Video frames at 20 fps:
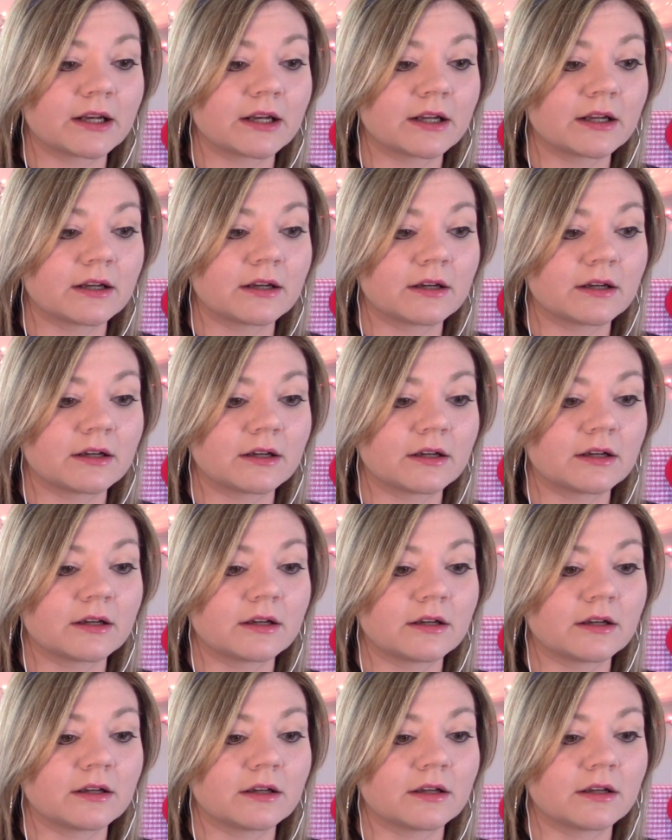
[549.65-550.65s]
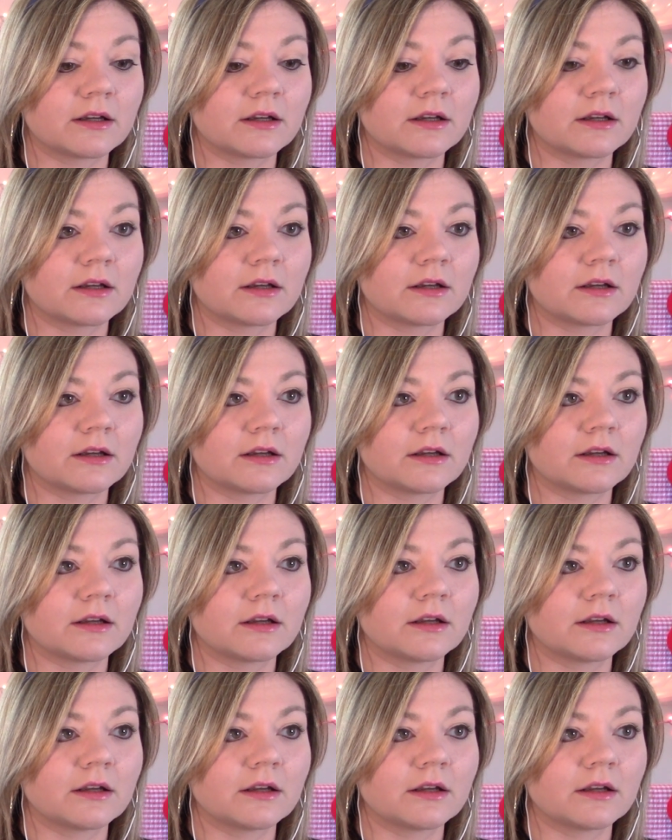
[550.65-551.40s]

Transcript: (no one is talking)